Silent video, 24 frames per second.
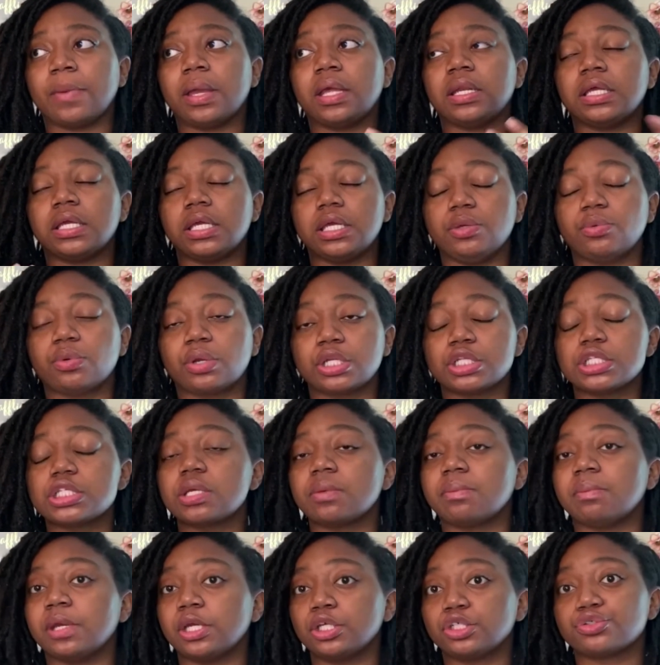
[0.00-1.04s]
And he wanted to
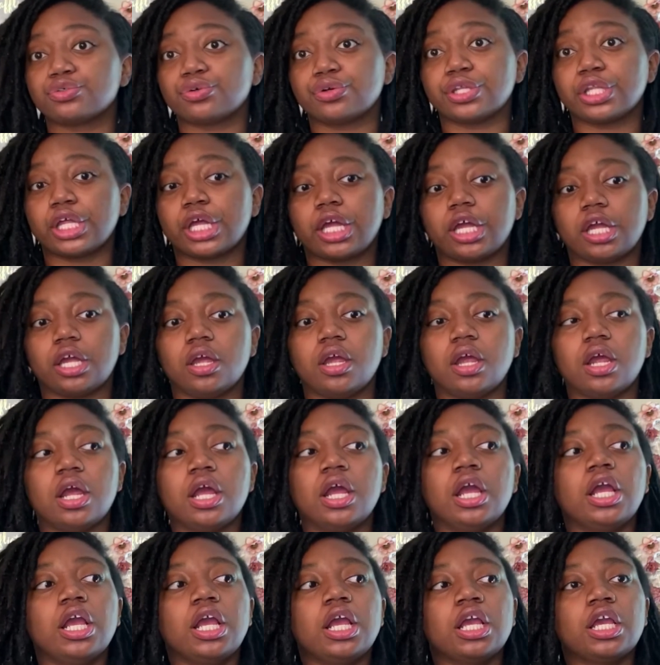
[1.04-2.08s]
make sure that
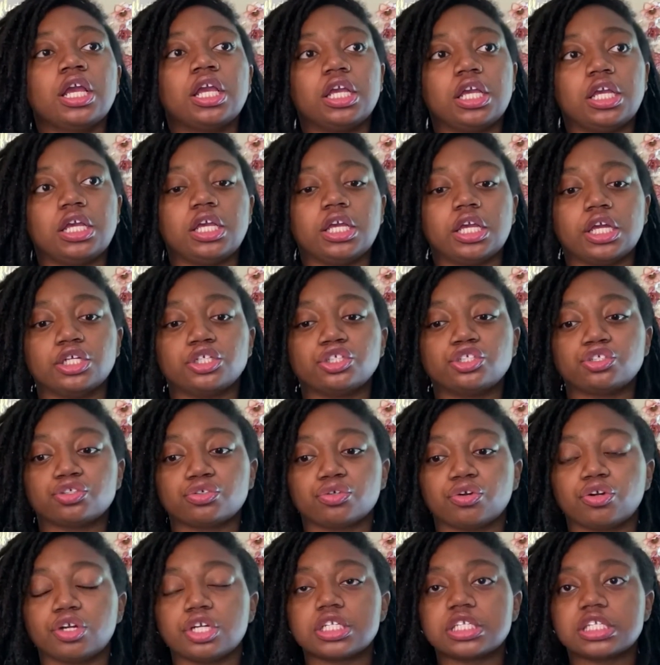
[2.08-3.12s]
he
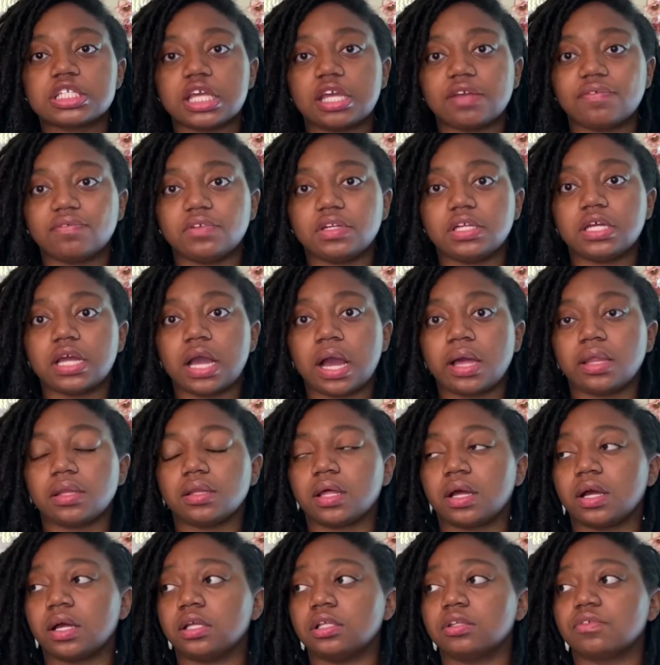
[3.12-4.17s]
ensured safety
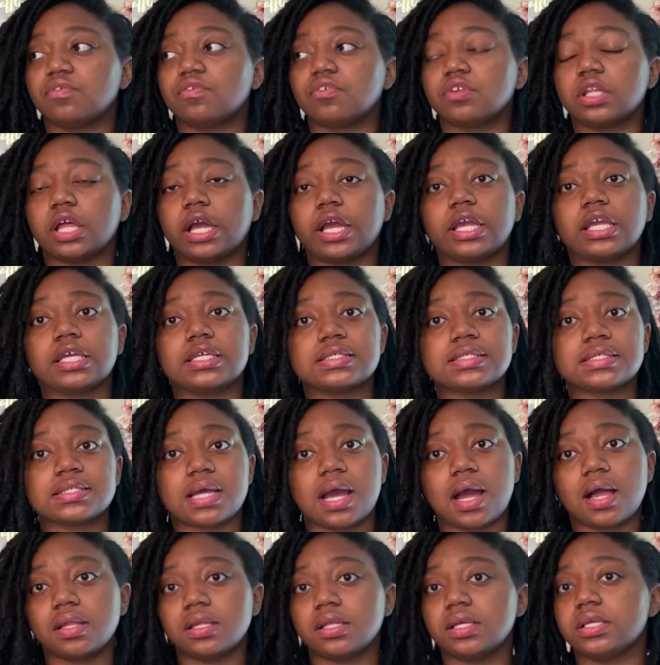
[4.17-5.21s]
guidelines for like his
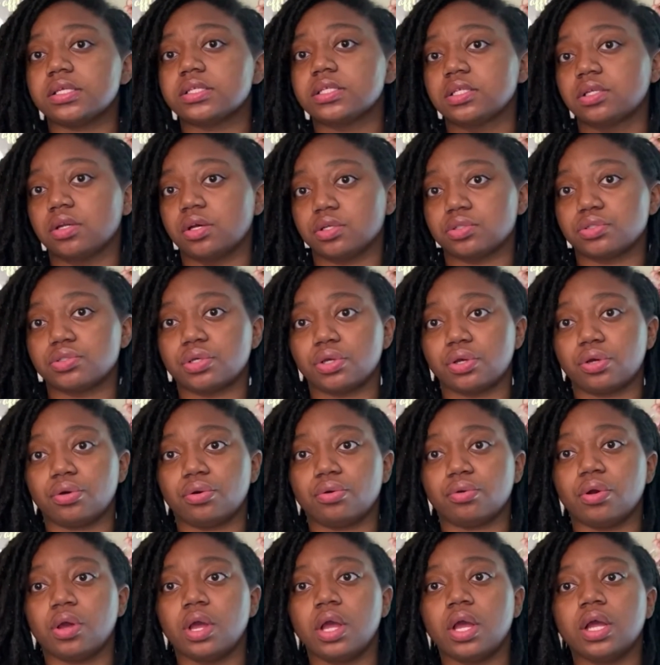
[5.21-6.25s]
stylist and
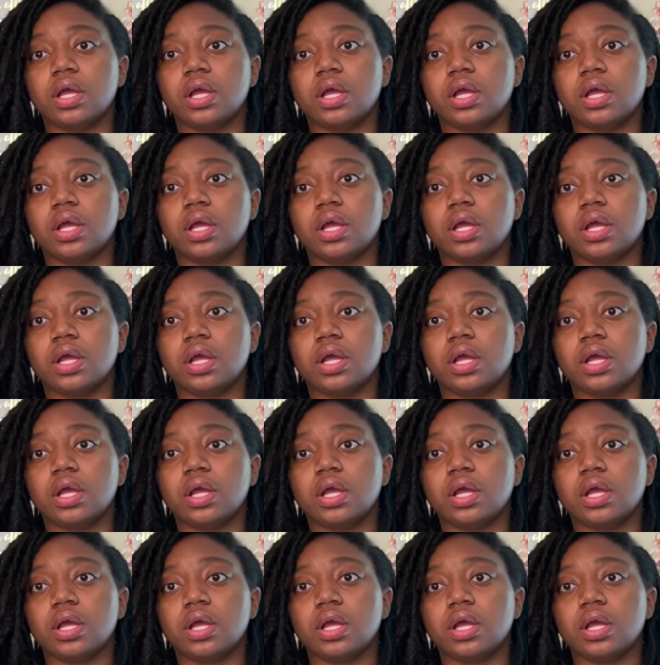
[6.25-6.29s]
also